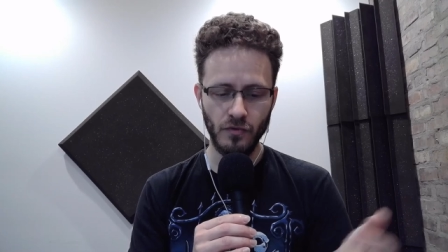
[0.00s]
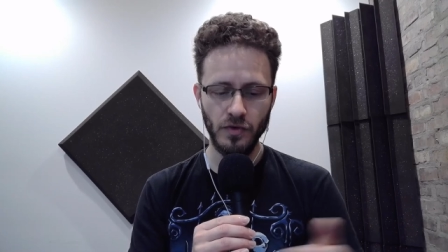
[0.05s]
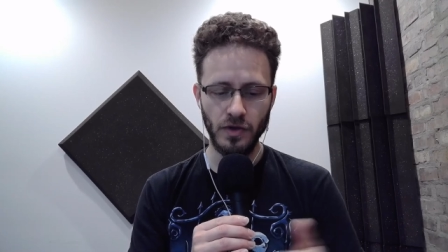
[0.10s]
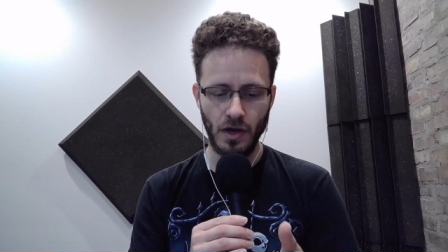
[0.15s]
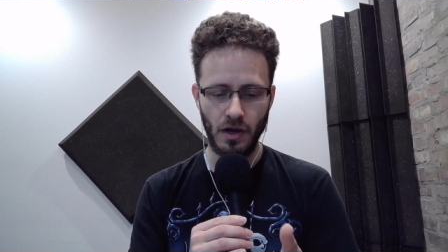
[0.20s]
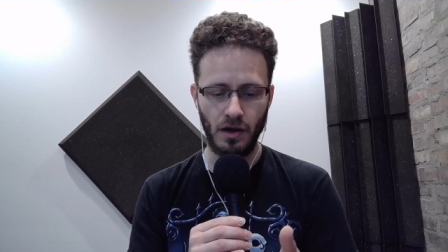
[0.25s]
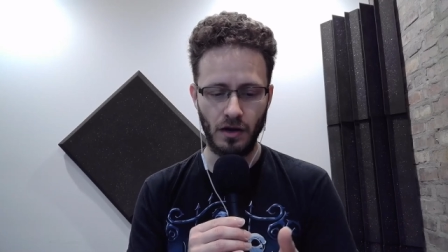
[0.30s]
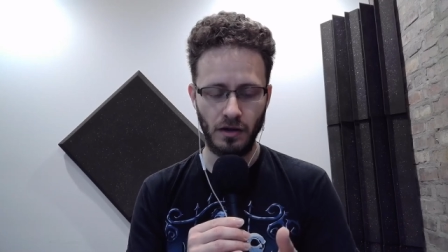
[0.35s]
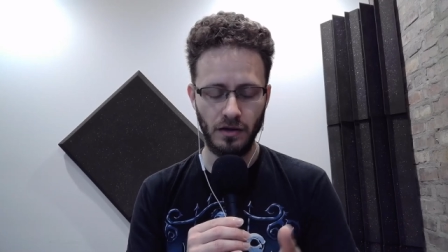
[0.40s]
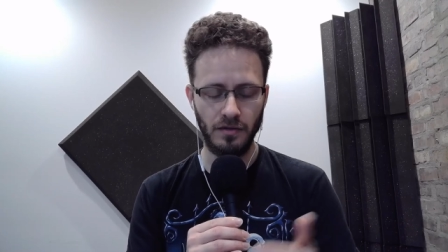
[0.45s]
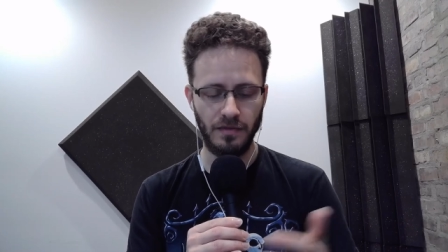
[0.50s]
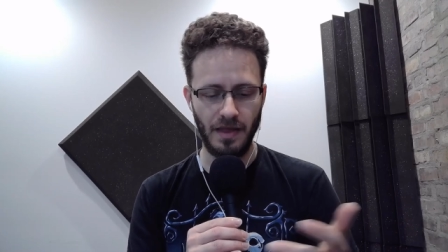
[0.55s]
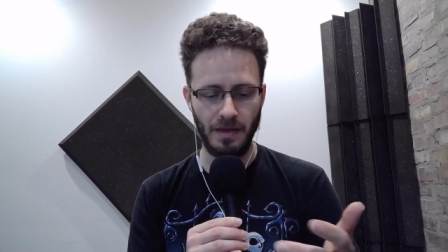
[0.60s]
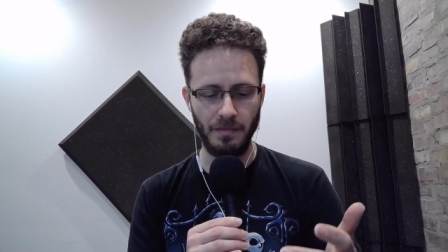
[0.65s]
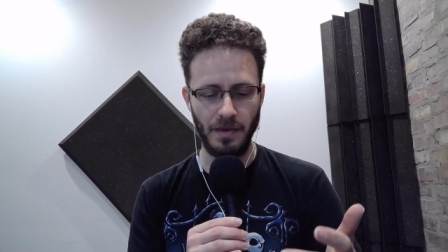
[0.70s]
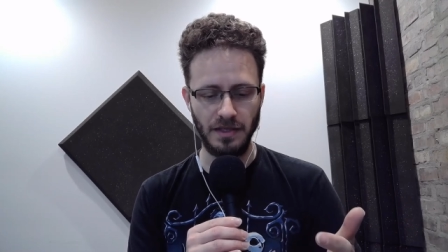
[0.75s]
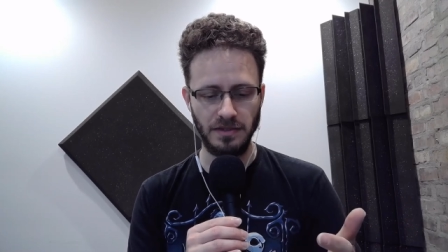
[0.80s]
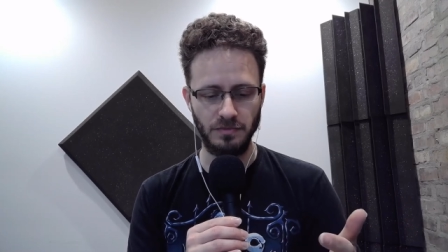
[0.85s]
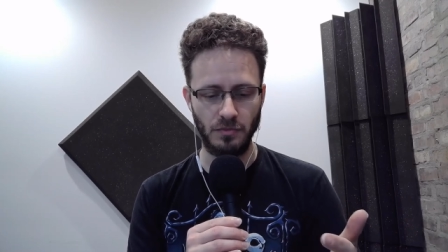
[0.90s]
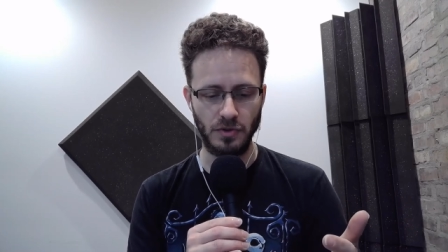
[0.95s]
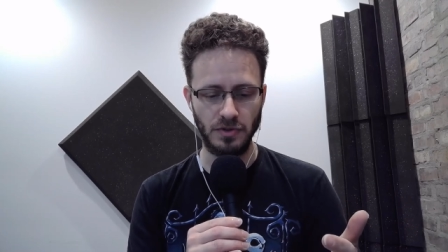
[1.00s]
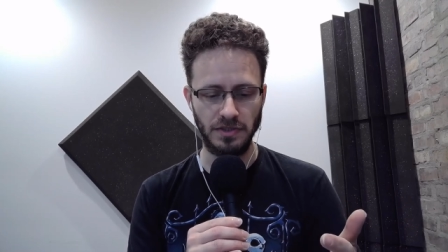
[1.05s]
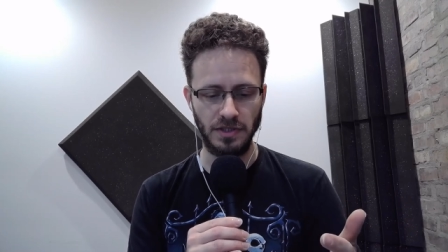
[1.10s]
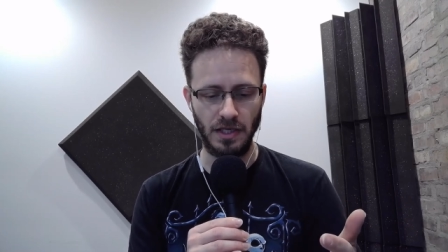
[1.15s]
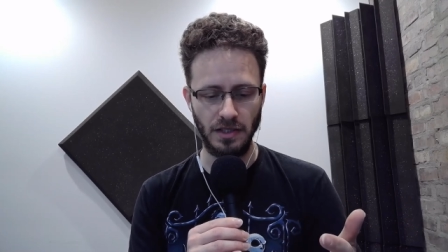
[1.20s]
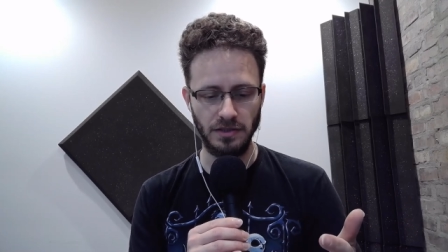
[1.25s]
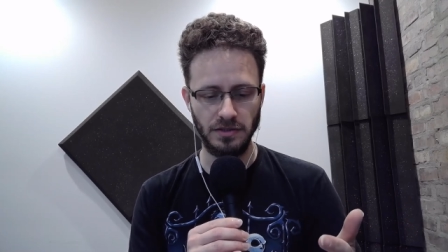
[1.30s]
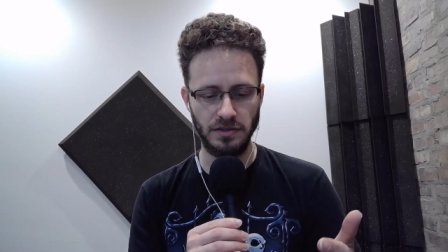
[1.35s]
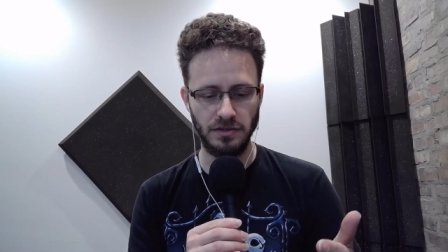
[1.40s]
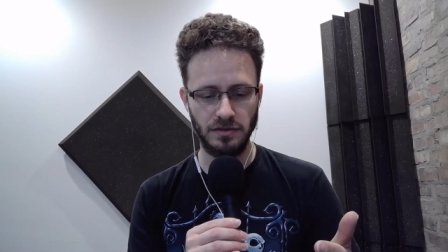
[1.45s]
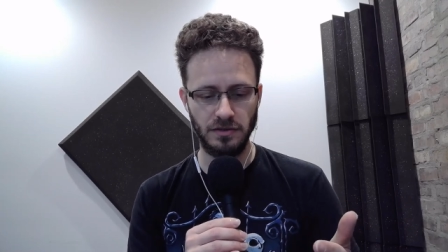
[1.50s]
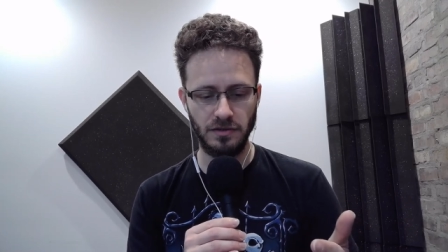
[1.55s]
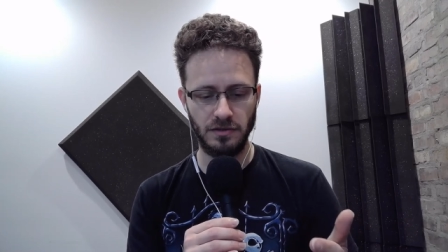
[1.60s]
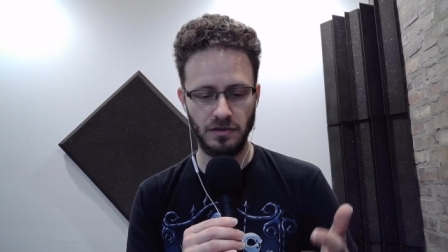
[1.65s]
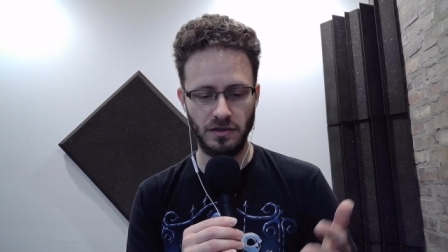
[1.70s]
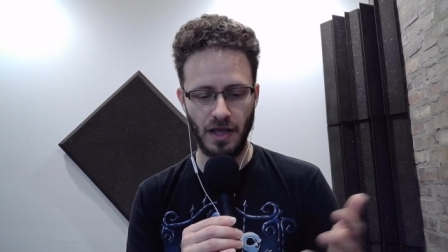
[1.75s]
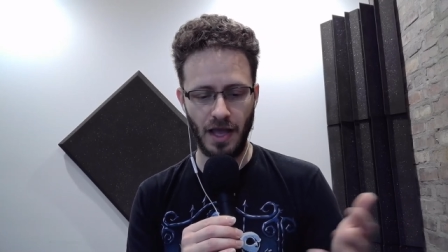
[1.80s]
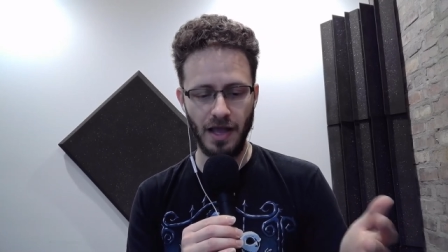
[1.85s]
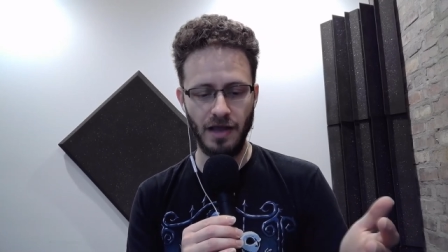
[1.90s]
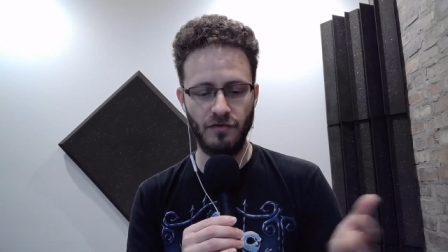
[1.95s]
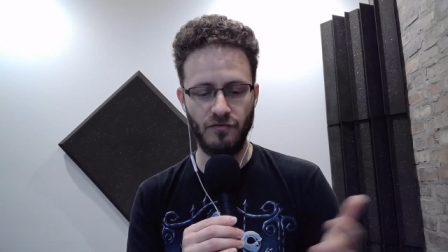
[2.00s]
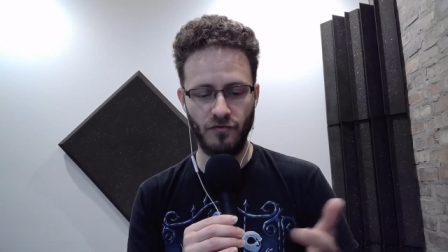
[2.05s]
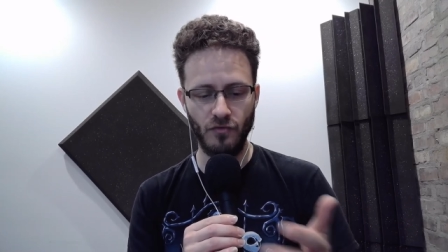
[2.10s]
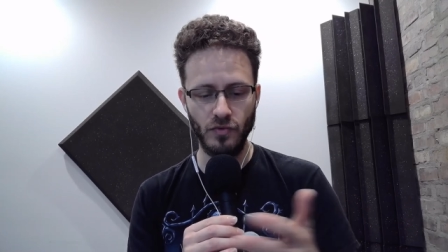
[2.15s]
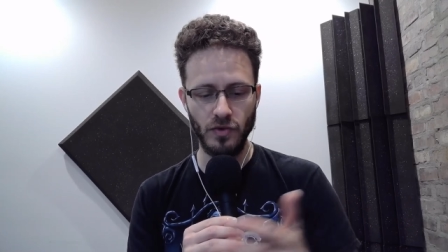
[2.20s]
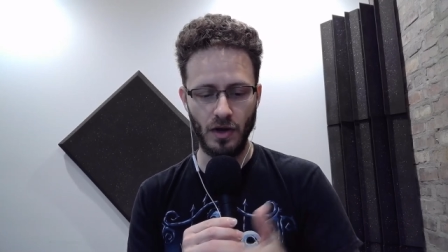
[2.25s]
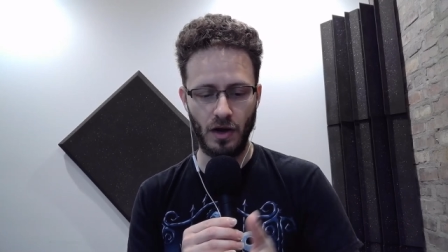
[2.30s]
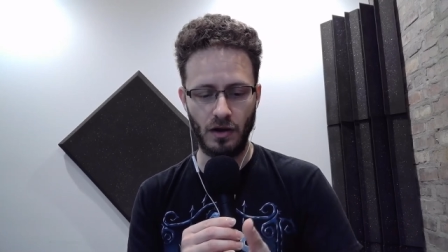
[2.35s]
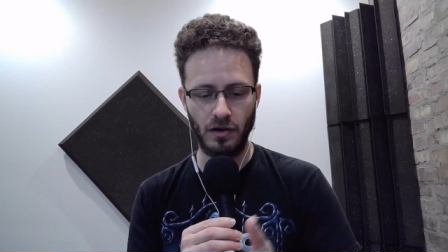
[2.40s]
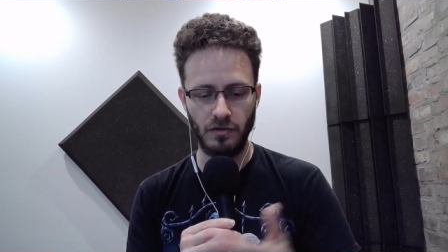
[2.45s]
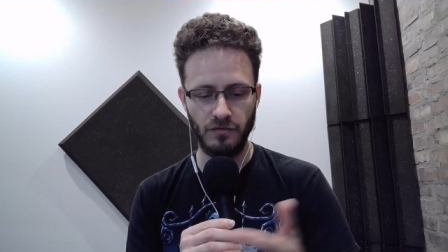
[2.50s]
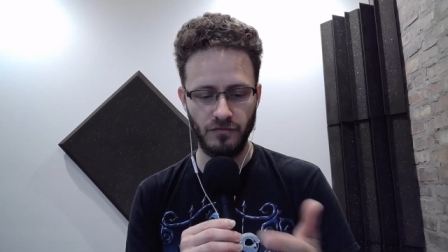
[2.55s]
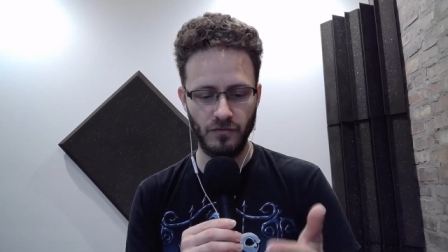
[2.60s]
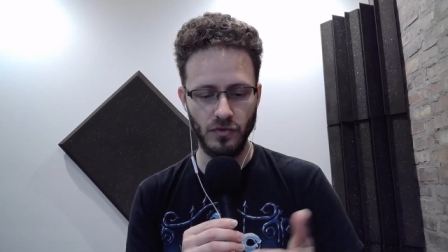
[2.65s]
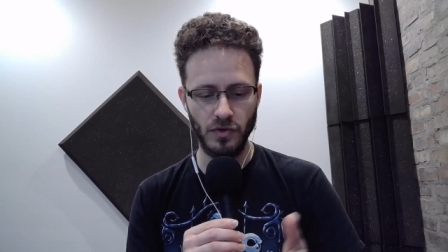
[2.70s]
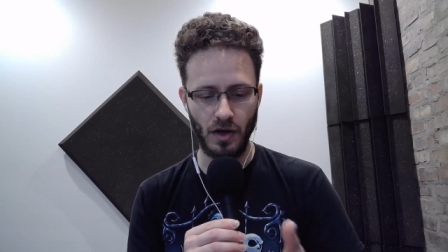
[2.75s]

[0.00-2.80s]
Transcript: young, that makes more sense. Egg fu young